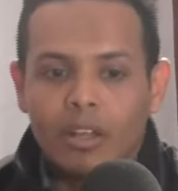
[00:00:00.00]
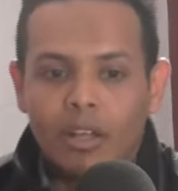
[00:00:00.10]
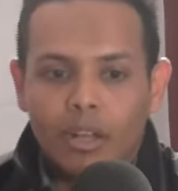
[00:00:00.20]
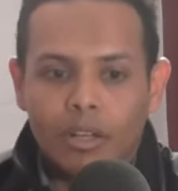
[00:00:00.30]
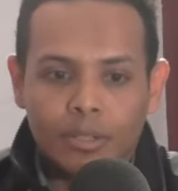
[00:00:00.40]

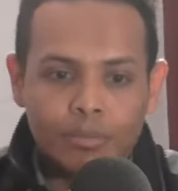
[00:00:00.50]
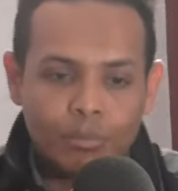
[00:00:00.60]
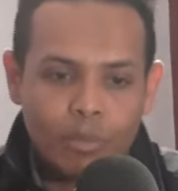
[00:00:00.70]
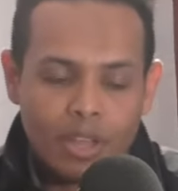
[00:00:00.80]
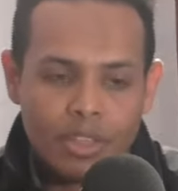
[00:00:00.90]

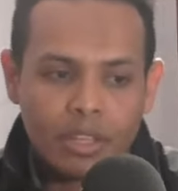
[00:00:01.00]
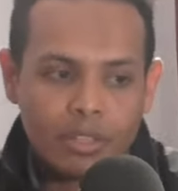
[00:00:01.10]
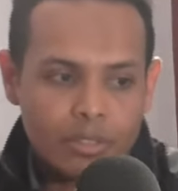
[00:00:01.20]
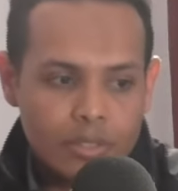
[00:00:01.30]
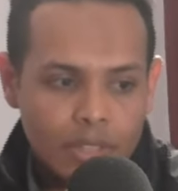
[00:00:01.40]
I think
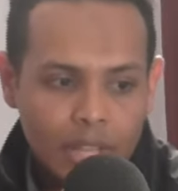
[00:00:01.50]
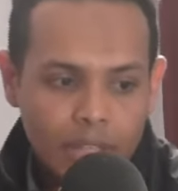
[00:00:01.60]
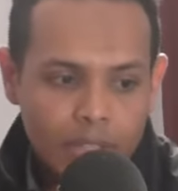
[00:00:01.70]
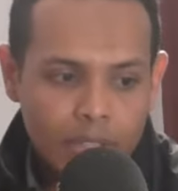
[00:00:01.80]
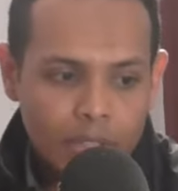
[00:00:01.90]
it's
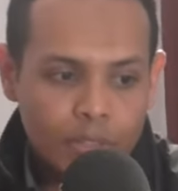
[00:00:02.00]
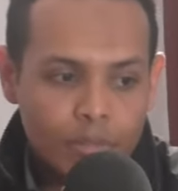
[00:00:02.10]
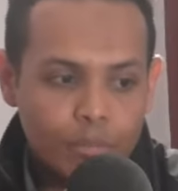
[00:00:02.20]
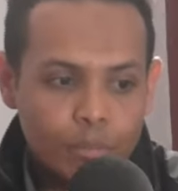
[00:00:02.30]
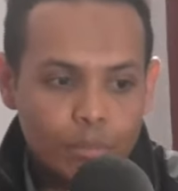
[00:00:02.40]
like
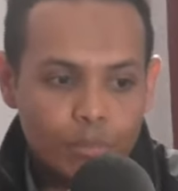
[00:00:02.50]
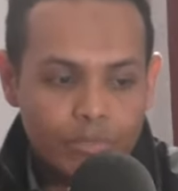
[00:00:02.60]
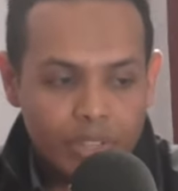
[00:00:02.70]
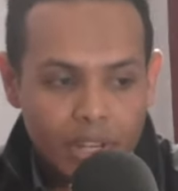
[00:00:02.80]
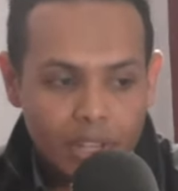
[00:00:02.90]

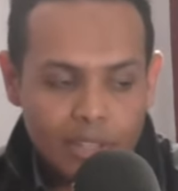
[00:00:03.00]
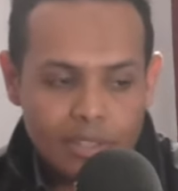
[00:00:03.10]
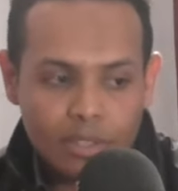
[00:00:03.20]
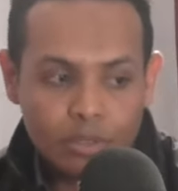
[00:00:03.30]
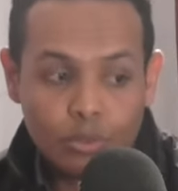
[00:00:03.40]
very
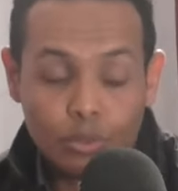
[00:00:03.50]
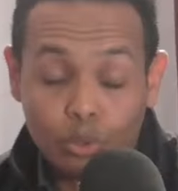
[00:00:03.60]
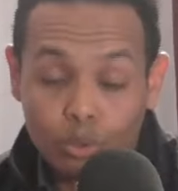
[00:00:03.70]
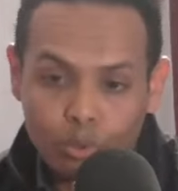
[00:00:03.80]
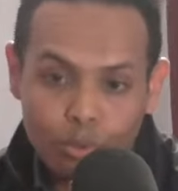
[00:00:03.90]
easy to
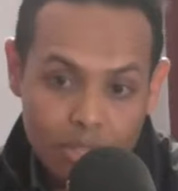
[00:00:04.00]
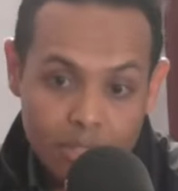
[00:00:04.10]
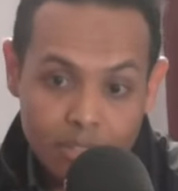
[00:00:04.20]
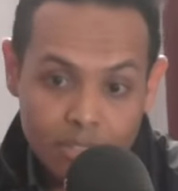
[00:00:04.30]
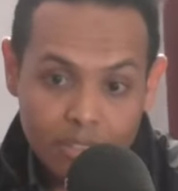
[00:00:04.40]
do
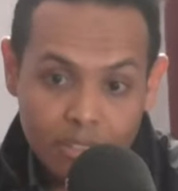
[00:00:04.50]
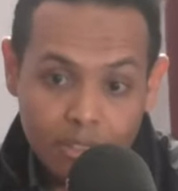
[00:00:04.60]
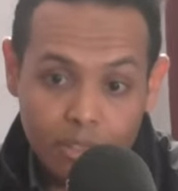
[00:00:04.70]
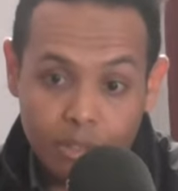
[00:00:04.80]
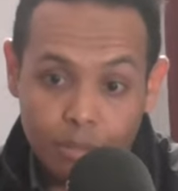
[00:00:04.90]
this
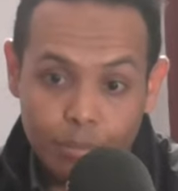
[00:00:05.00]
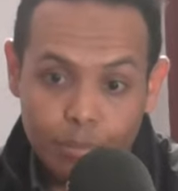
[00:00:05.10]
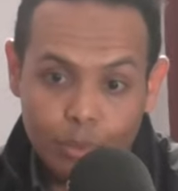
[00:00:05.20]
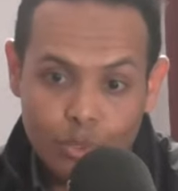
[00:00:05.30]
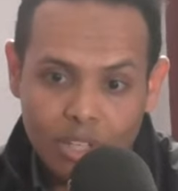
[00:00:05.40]

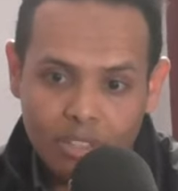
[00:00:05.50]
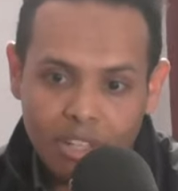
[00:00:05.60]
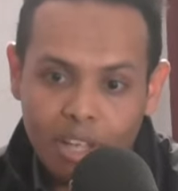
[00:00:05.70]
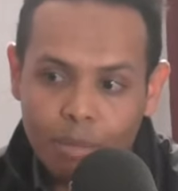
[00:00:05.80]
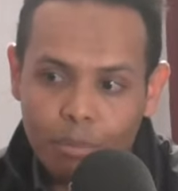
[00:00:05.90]
project
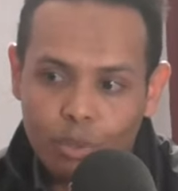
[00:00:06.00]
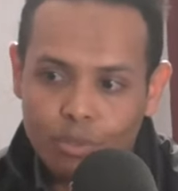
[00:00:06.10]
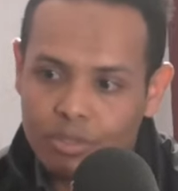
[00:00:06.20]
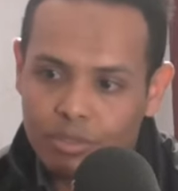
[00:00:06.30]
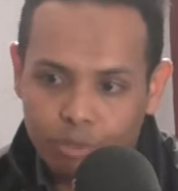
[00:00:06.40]

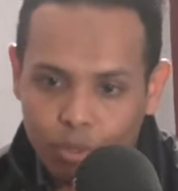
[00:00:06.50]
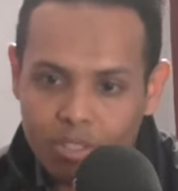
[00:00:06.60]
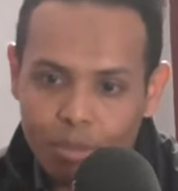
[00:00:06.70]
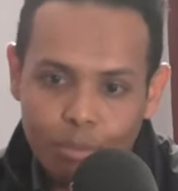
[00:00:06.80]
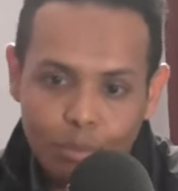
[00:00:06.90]
because, for
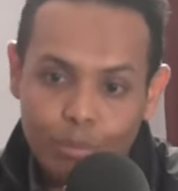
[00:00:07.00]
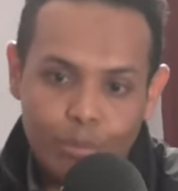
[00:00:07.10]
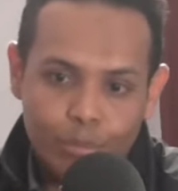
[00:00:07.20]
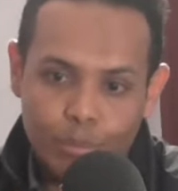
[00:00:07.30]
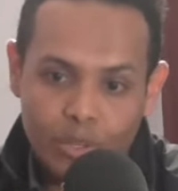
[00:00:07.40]
example,
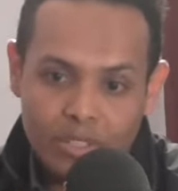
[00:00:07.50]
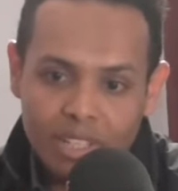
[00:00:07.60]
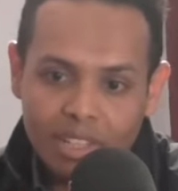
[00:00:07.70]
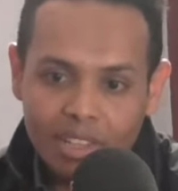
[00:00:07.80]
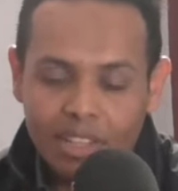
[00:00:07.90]

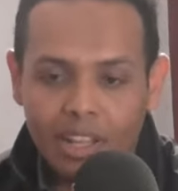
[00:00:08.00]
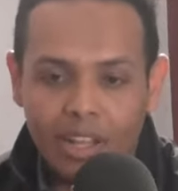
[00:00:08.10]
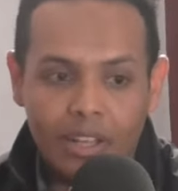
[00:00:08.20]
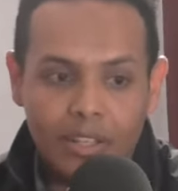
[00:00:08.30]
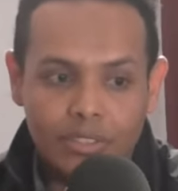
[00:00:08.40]
Brazil
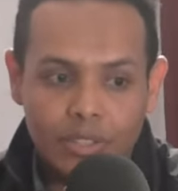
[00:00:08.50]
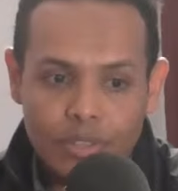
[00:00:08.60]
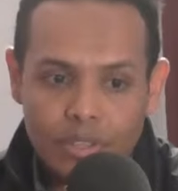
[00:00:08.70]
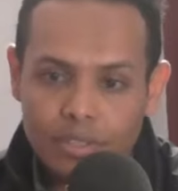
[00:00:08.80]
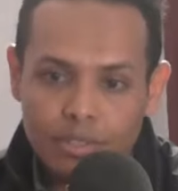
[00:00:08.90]
did
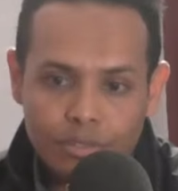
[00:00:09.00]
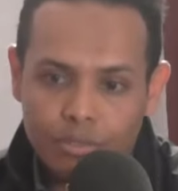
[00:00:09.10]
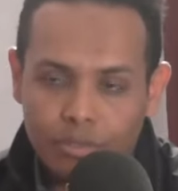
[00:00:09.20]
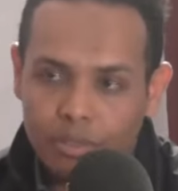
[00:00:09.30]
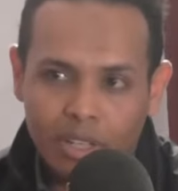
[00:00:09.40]
this
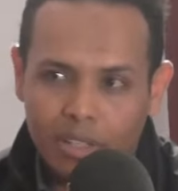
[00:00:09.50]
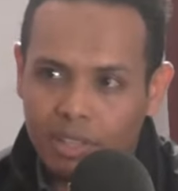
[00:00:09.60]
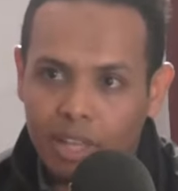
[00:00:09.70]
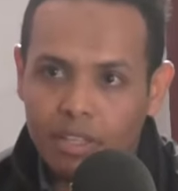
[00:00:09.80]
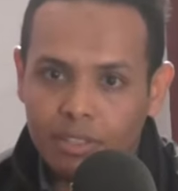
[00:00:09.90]

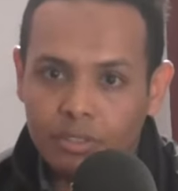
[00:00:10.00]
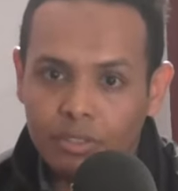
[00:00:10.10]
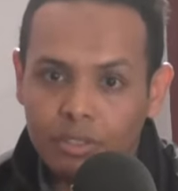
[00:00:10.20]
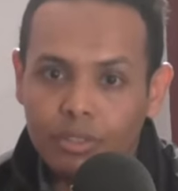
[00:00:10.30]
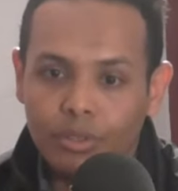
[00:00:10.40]
like
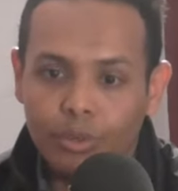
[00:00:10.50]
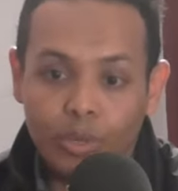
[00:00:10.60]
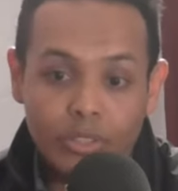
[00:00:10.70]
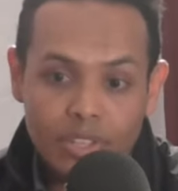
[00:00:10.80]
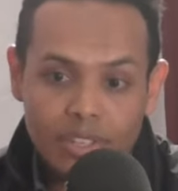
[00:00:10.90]
in
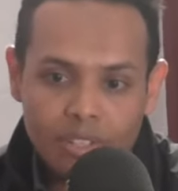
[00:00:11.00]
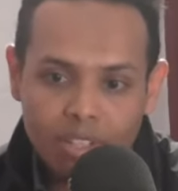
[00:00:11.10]
1 year.